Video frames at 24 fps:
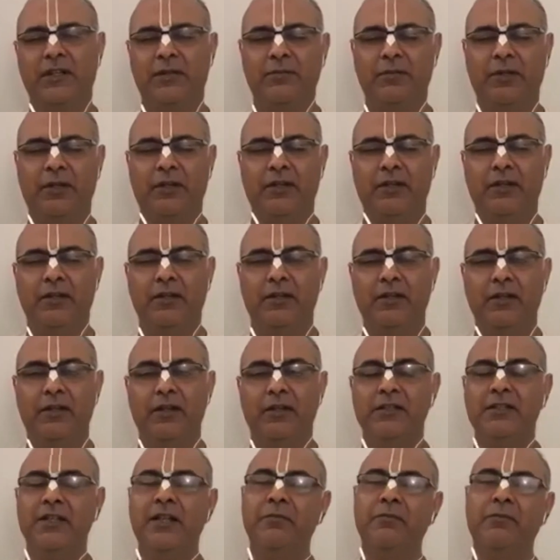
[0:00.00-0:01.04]
me.
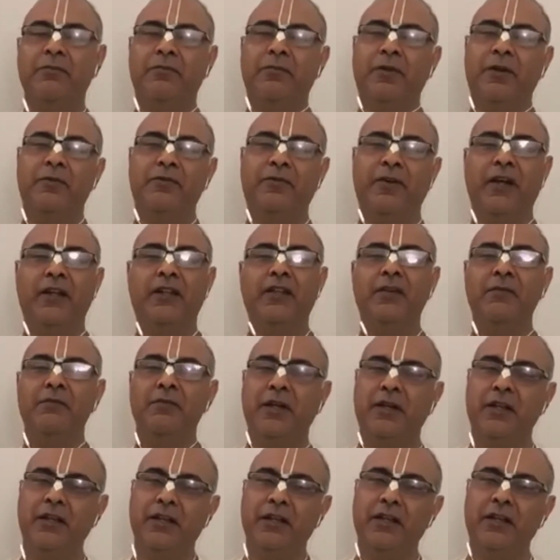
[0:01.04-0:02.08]
He's like, but Father,
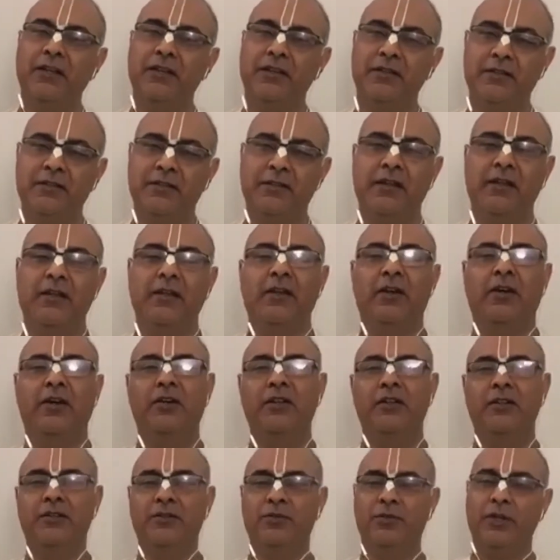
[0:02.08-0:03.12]
Makhi is
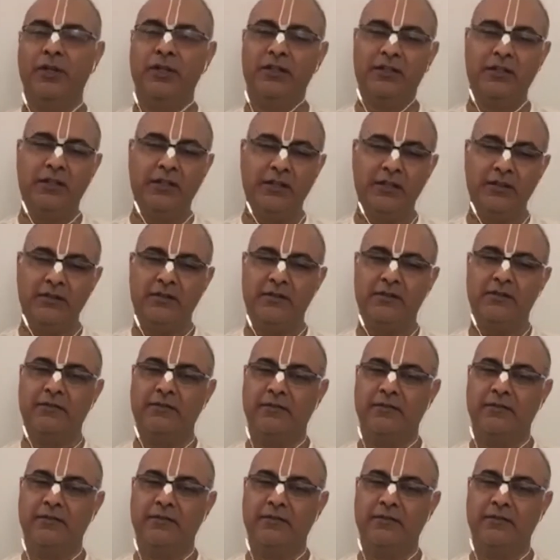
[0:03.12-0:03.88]
on the sweets. He's,